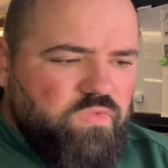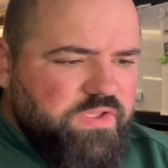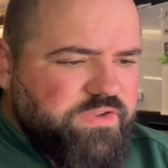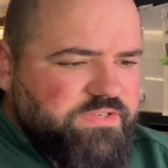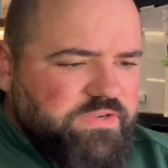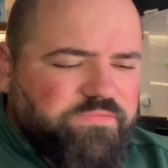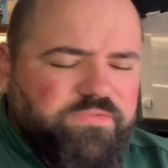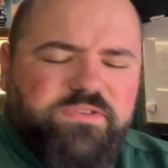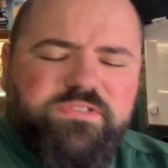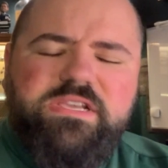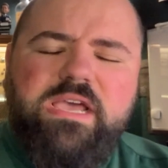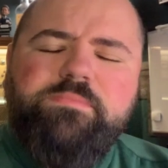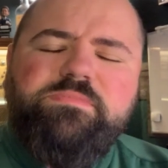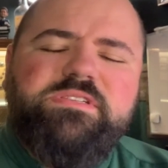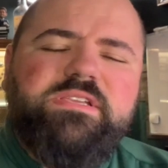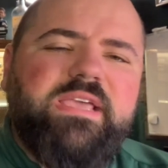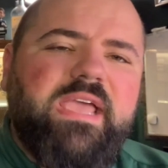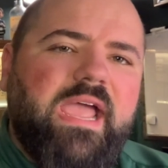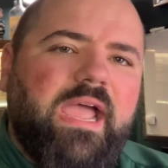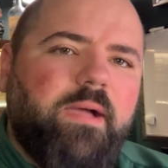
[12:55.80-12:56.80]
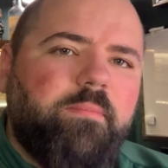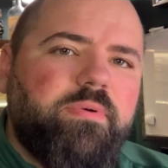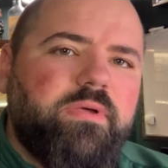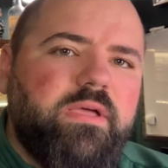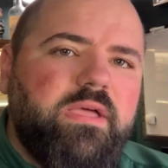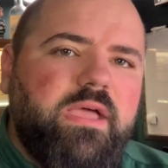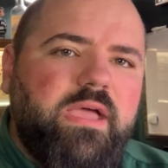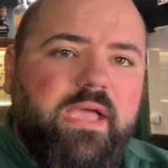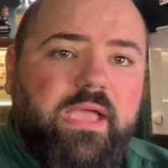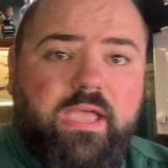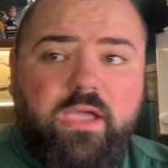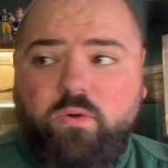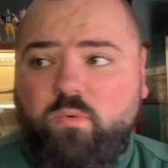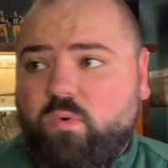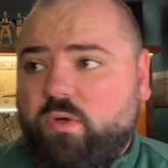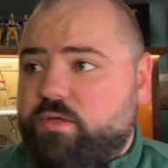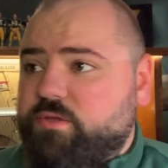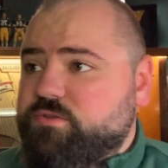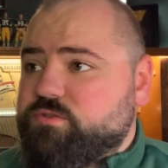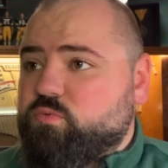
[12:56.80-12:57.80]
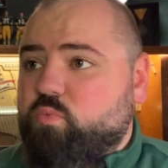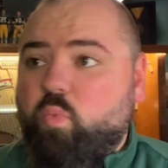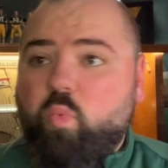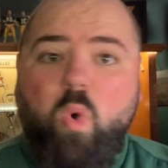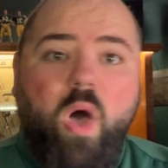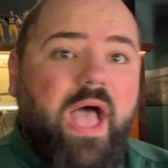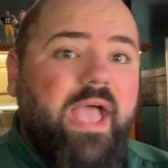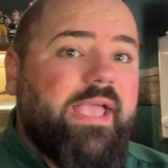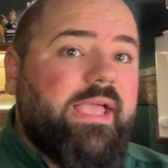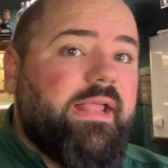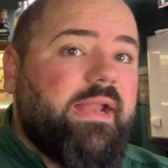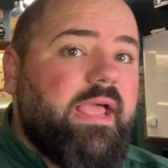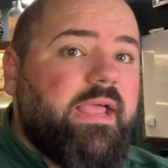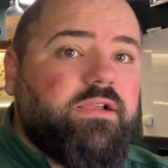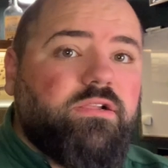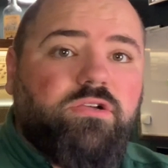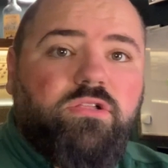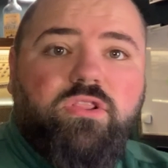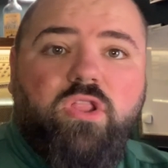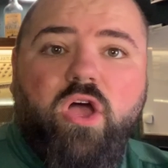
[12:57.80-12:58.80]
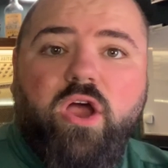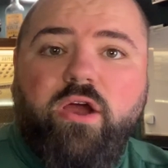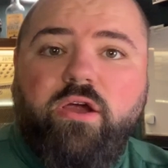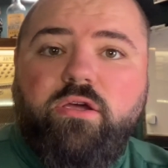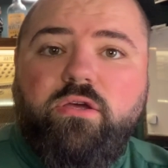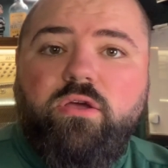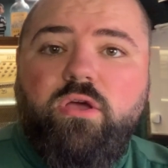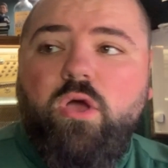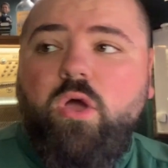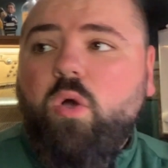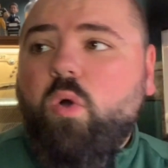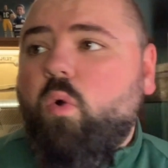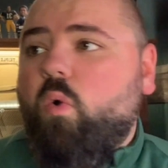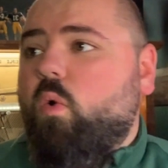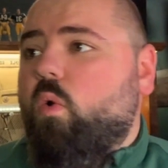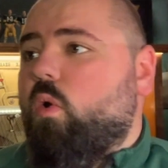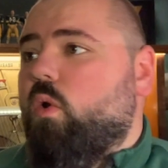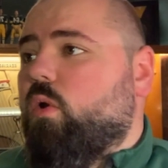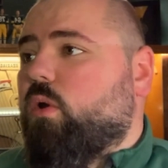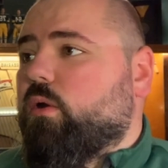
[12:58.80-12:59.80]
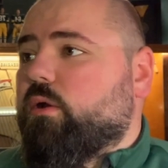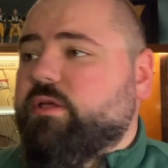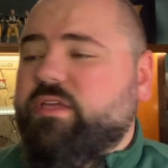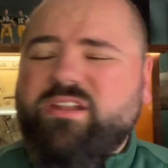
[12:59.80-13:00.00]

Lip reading: different times at camp, it was Wyatt and Clark. Or,